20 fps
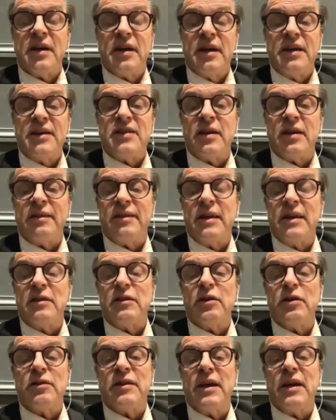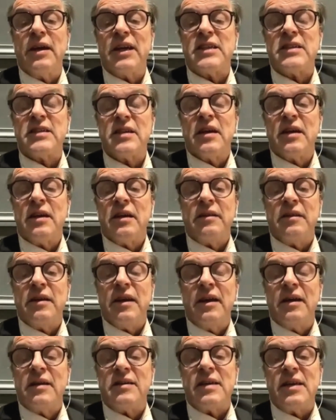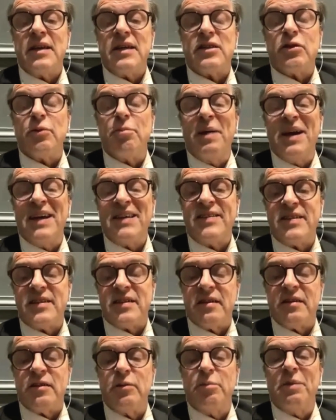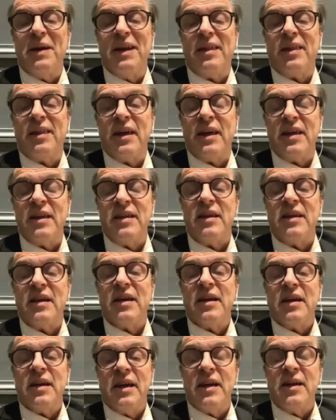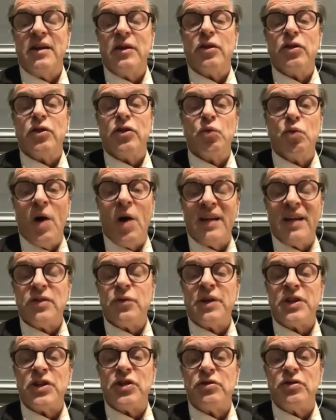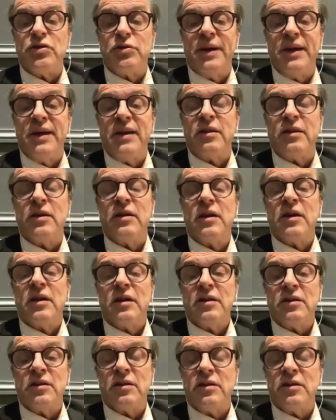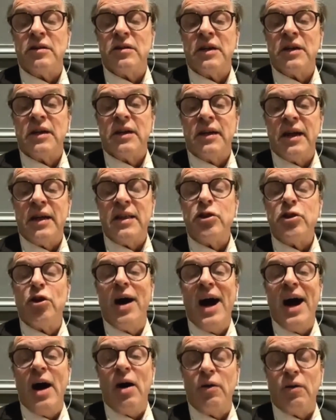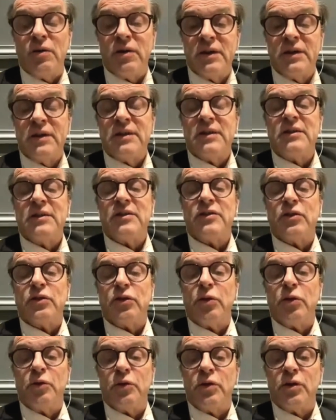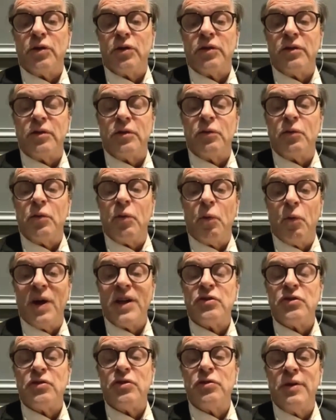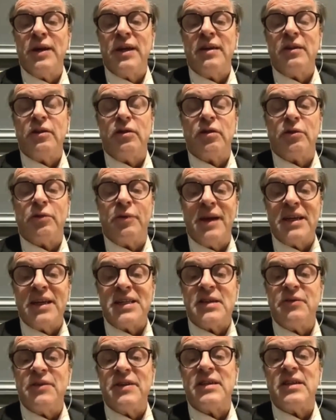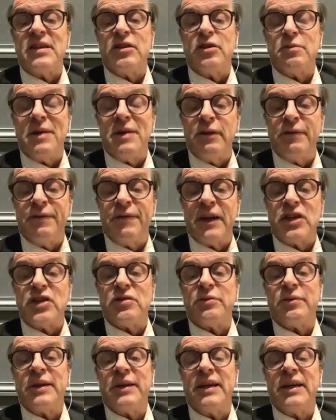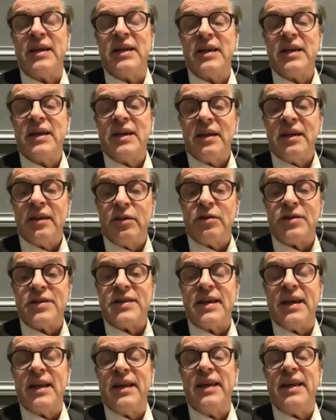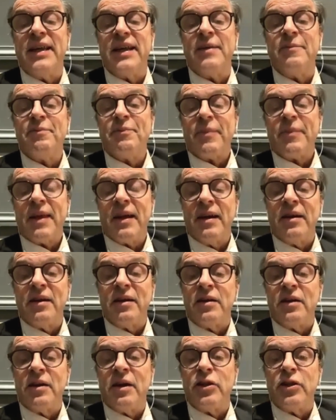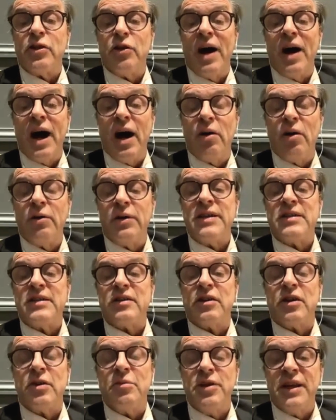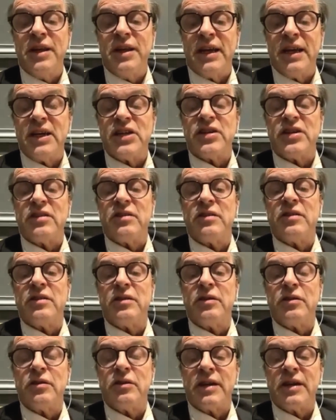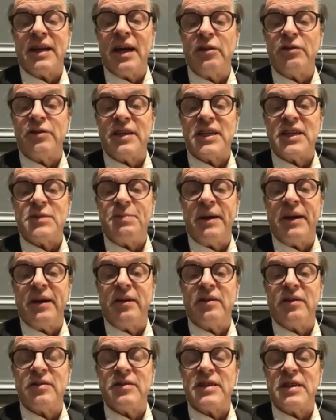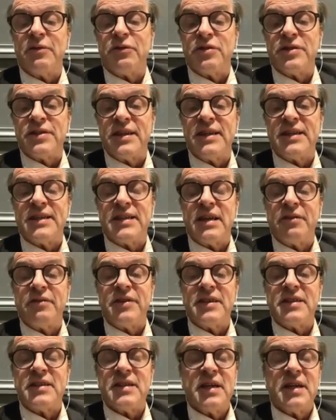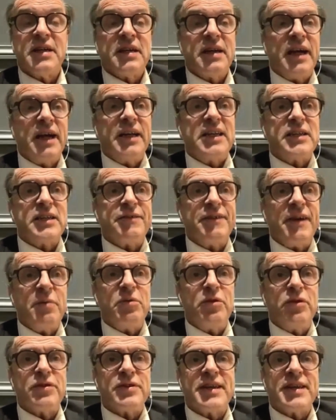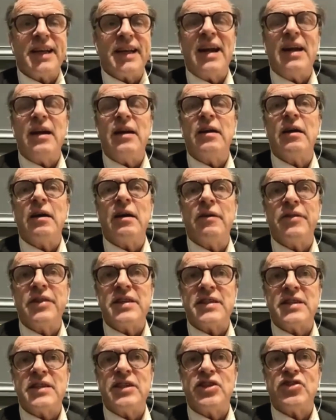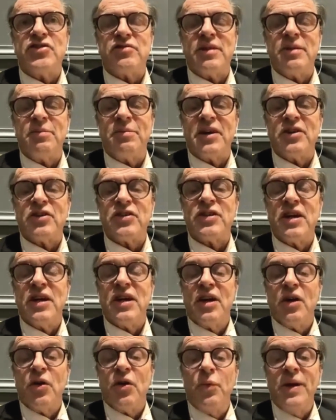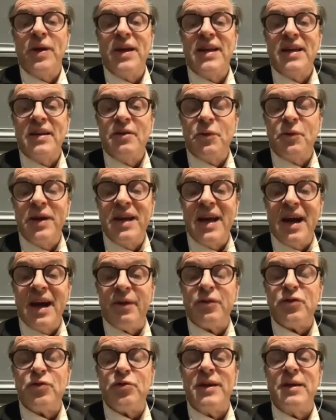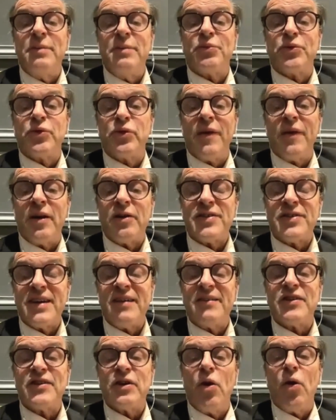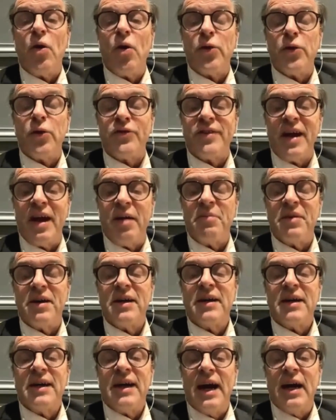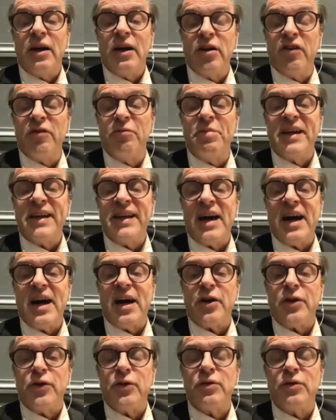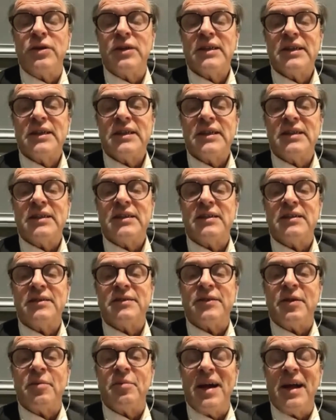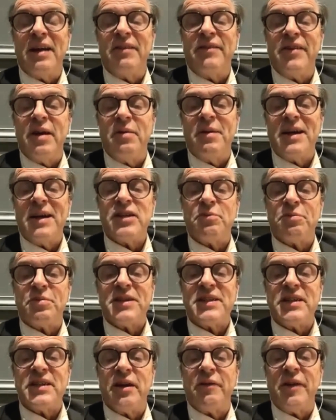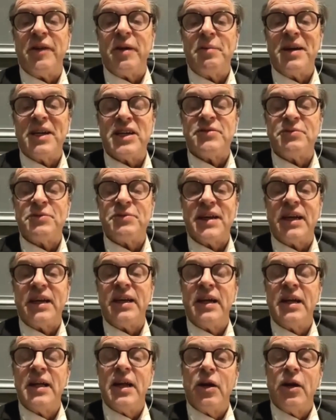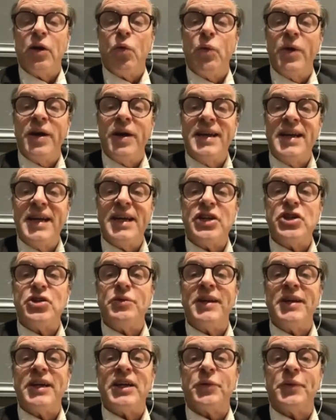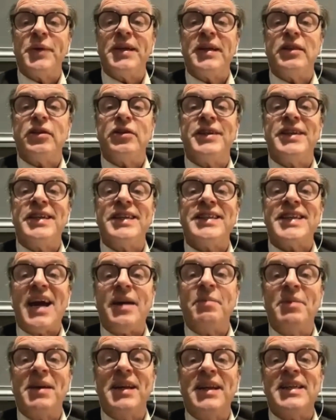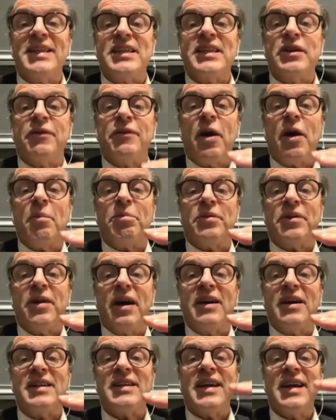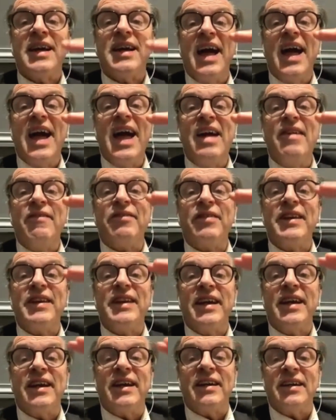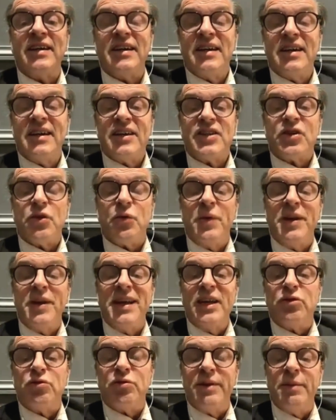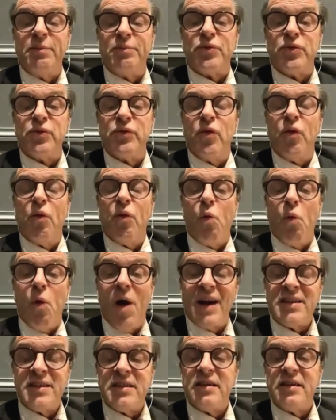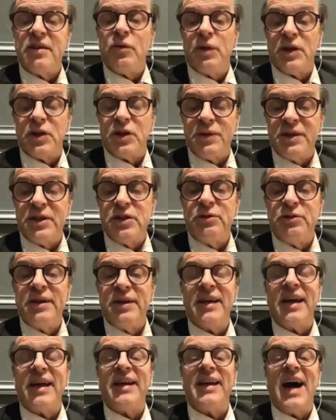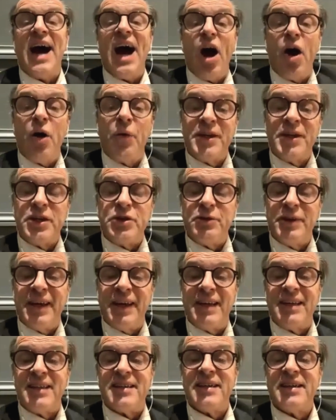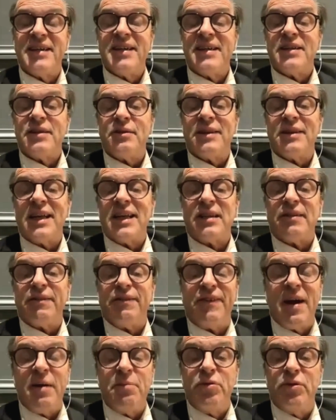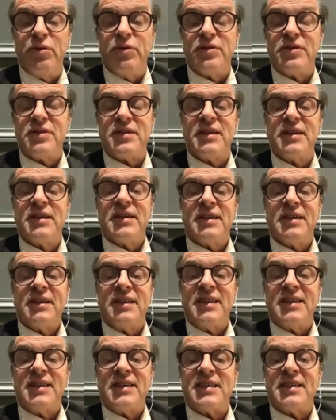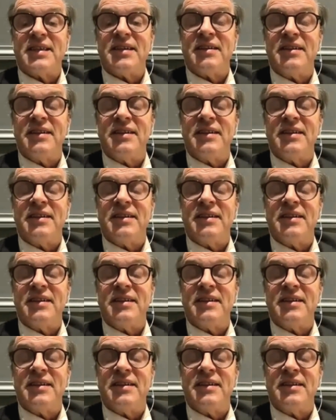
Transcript: It's the best thing in the what you're doing, and the how. So the what you're doing is the creativity, the manufacturing, the selling, and the how is the communication, the client experience, the after sales service, and it's fabulous. And I love this industry because we have to improve ourselves all the time. I love Bernard Arnault from LVMH, the president of LVMH, who said we need to increase the desirability of our brand every year. So we need to improve what we're doing and how we're doing it. So that's fabulous. This